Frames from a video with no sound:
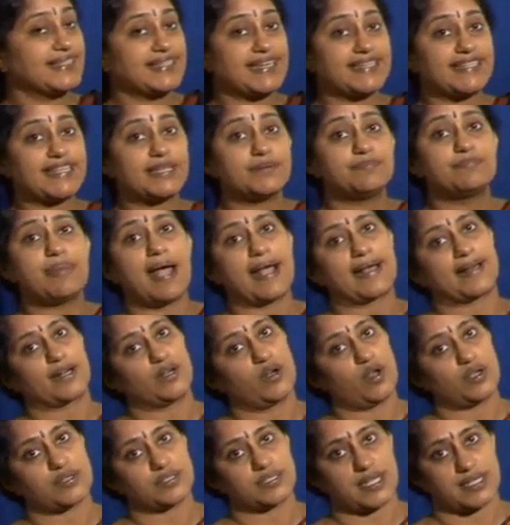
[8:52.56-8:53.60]
Getting back
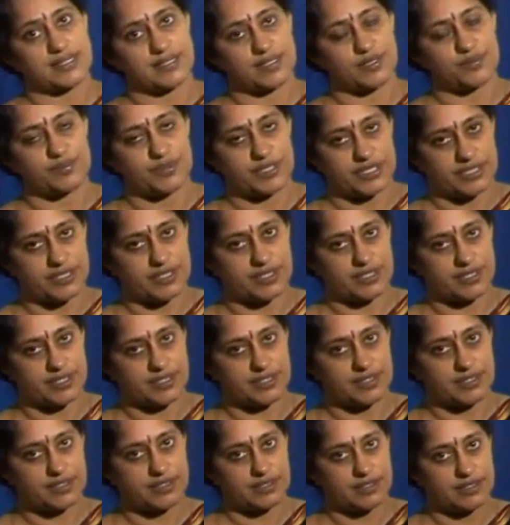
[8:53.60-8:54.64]
lost
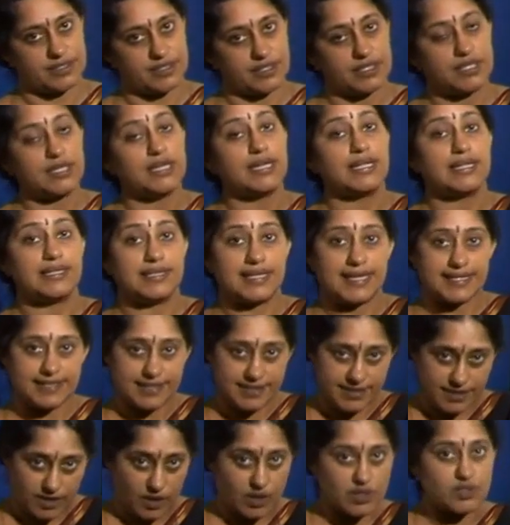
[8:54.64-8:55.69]
customers.
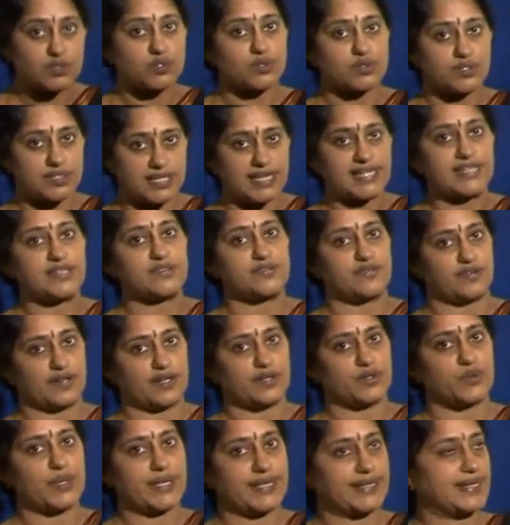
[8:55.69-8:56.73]
Letters are also sent for
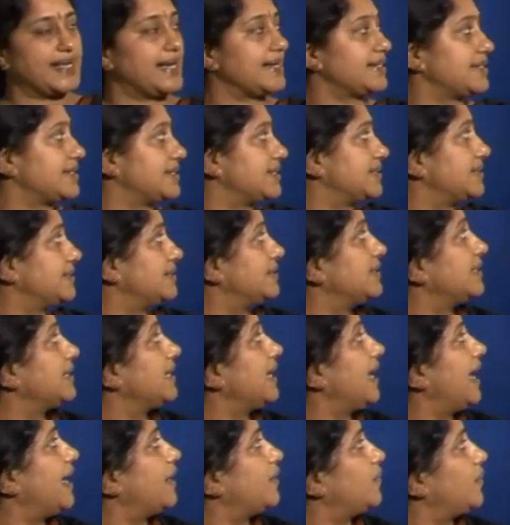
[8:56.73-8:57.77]
doing that
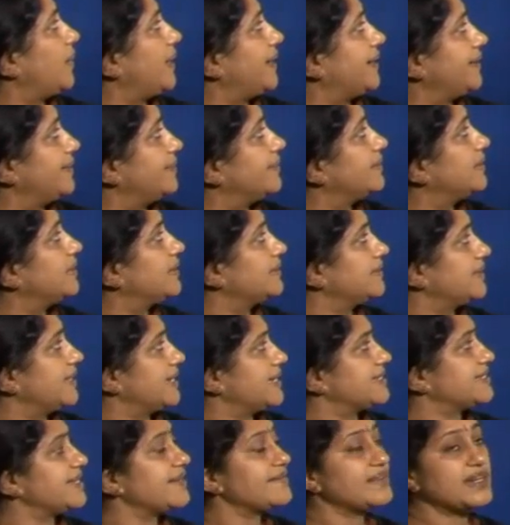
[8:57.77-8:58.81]
and when. There
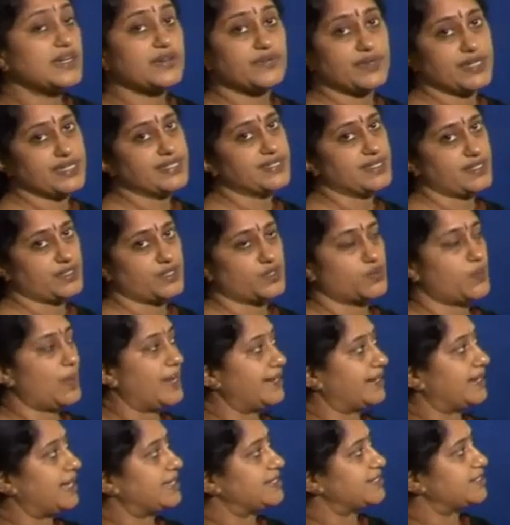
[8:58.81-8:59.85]
are several reasons
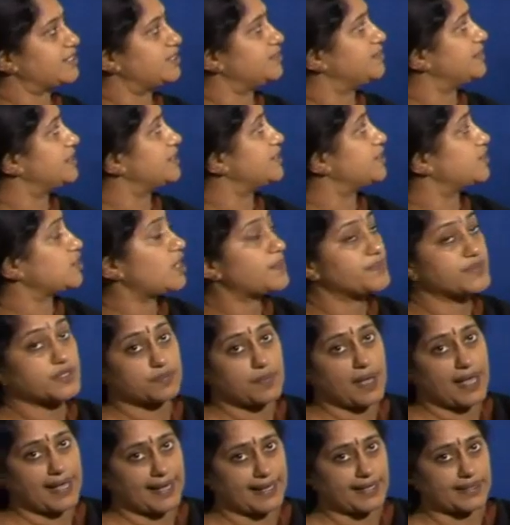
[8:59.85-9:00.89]
why a customer stops
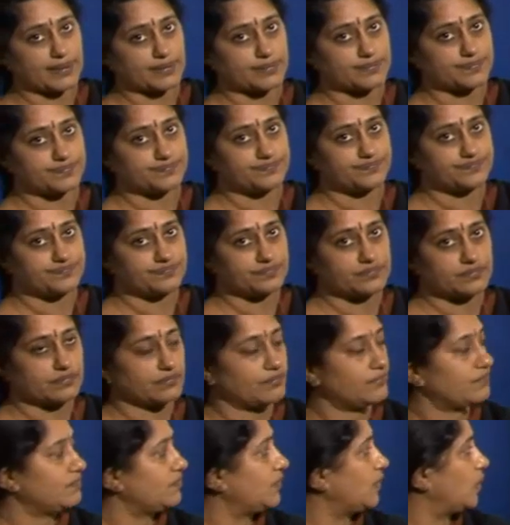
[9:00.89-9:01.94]
buying.
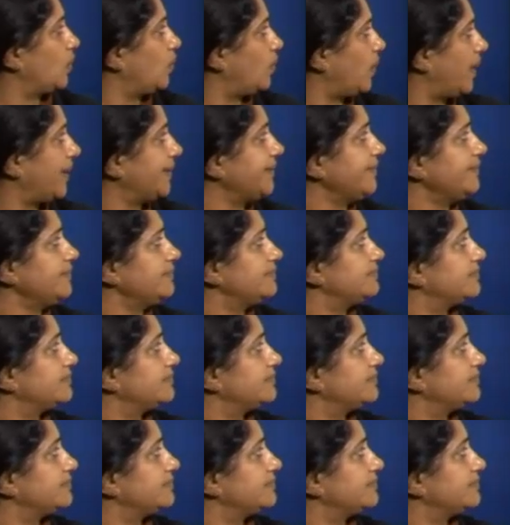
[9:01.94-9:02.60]
1.